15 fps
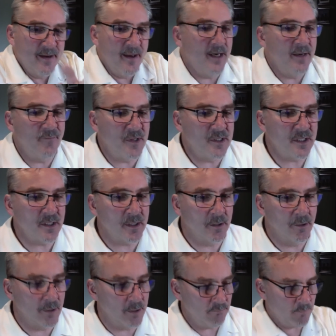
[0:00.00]
And if it's
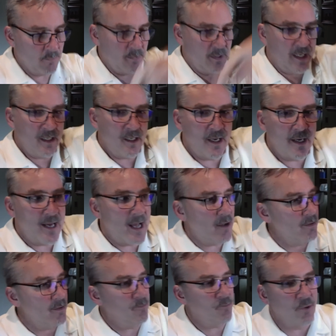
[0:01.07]
good, I cut it
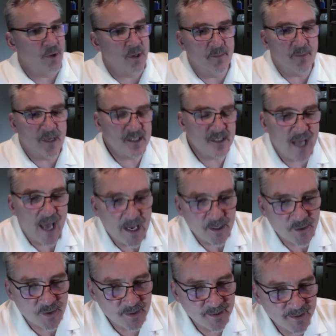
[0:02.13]
out and I put it in my
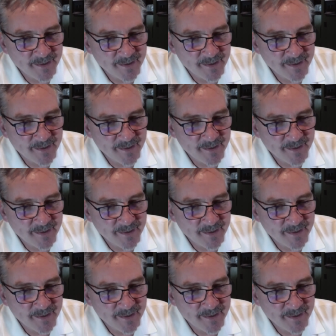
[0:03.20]
stash.